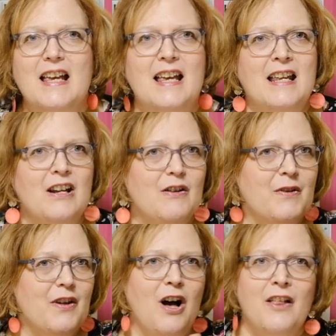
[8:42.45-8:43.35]
and
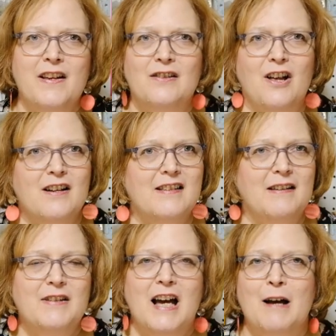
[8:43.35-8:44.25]
with all these long
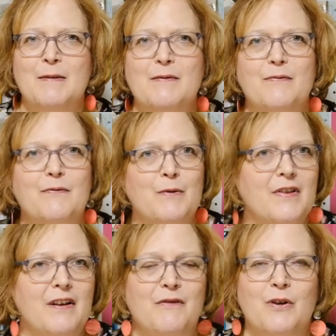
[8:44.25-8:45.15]
sleeve tops
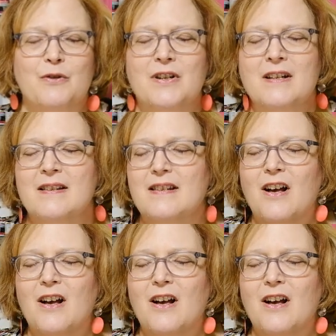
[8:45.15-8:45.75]
with Love Notions,